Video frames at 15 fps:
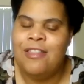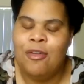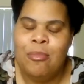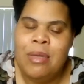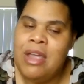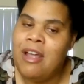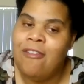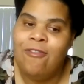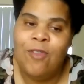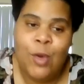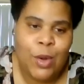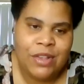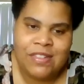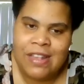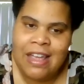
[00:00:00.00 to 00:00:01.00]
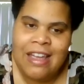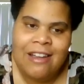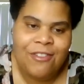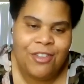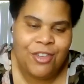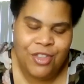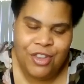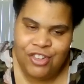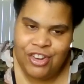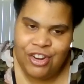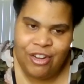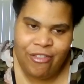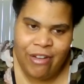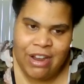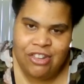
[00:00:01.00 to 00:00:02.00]
and they're being a voice for their
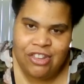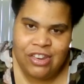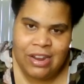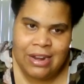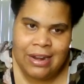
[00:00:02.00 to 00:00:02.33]
generation.